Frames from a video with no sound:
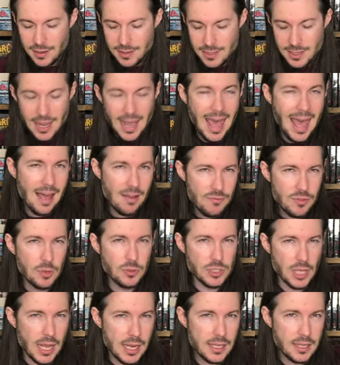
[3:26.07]
to have those
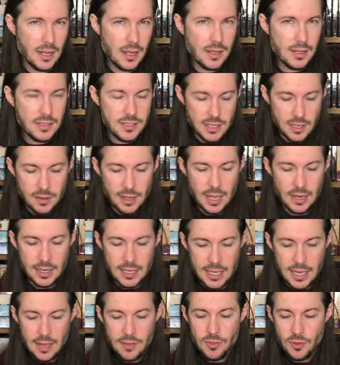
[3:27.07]
icons and, and
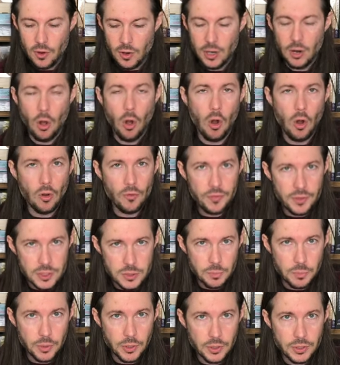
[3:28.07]
again they're in all of these
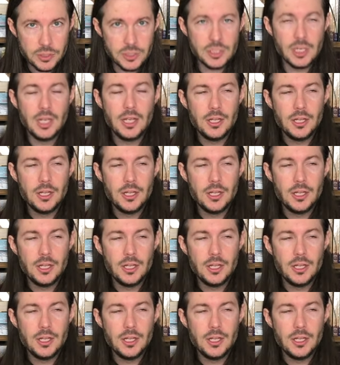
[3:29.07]
books